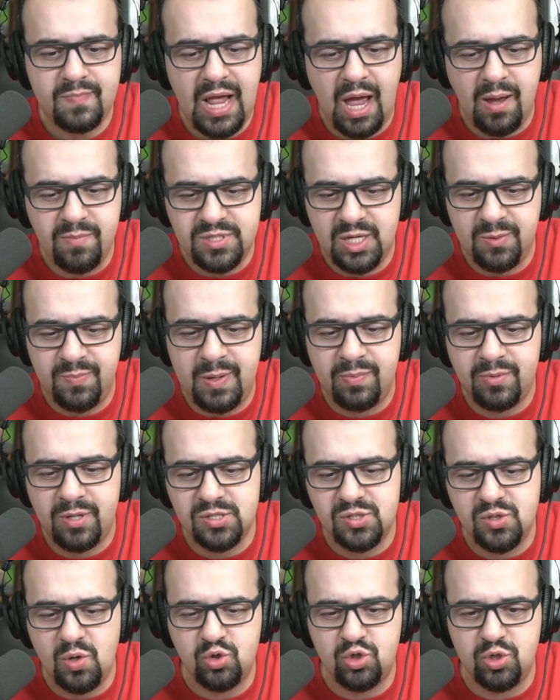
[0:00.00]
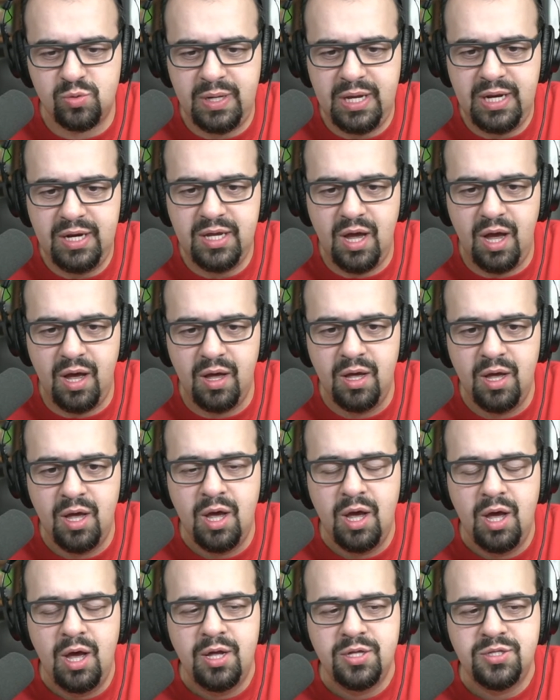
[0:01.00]
I'm seeing people on social media
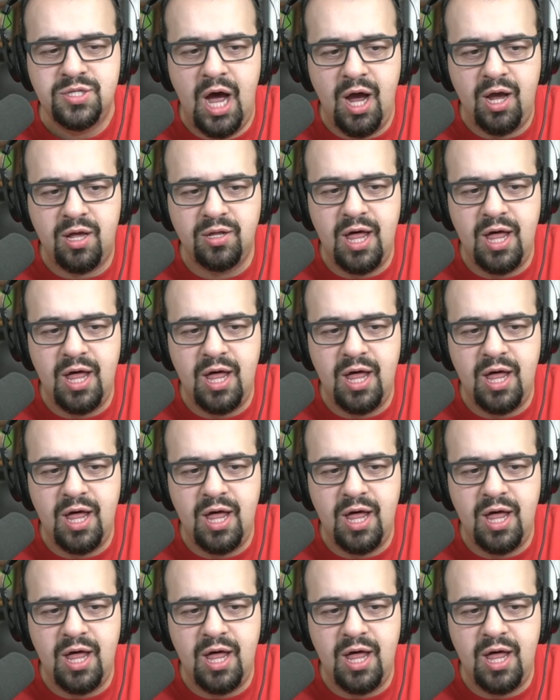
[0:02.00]
talk